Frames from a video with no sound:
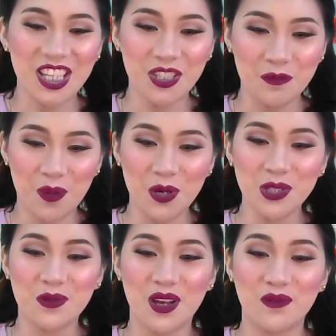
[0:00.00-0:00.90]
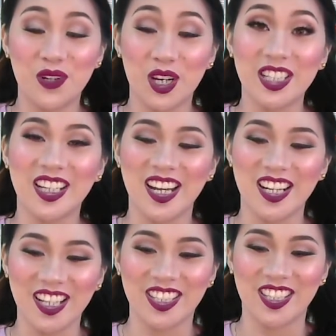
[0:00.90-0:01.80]
I suppose we have learned
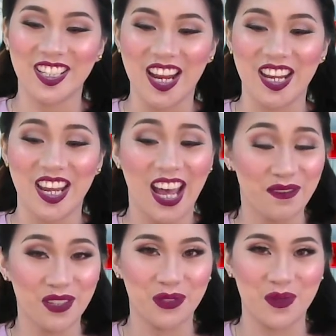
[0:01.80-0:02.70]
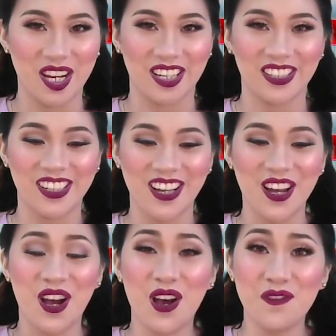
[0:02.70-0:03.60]
a lot today, haven't we?
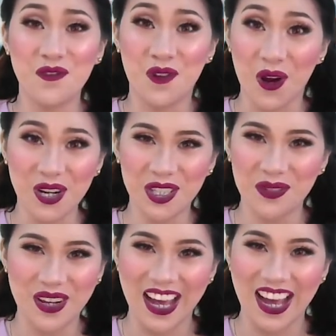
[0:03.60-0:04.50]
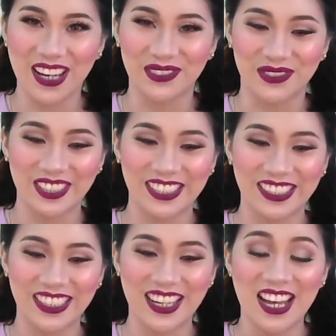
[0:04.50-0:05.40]
Of course we have.
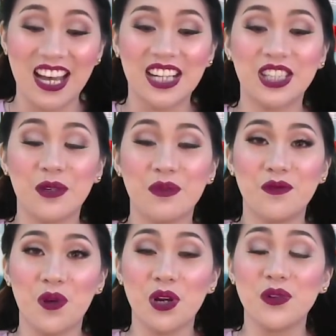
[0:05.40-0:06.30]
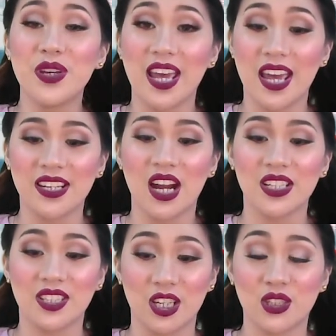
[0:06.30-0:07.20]
Now, before we end
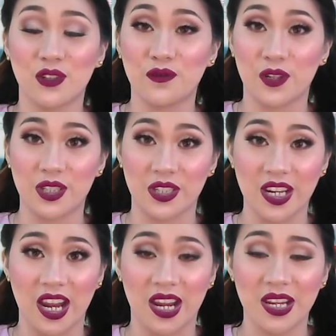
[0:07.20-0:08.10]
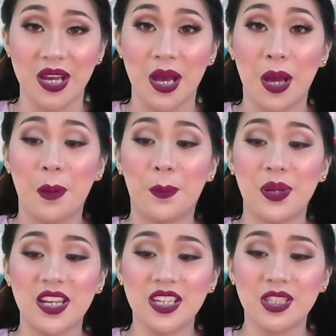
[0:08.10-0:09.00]
our session for today,
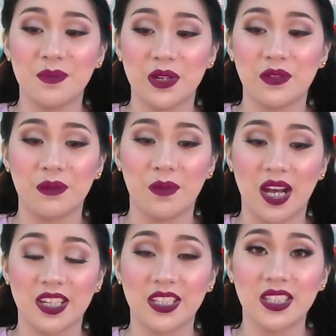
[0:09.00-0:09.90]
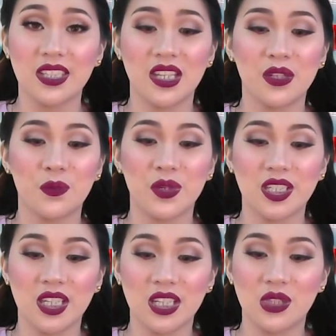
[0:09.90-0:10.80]
please be reminded that
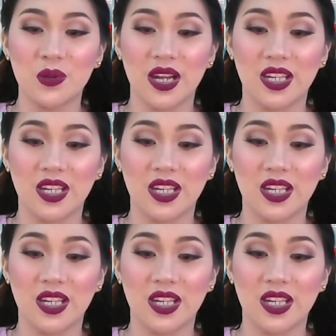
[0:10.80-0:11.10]
we need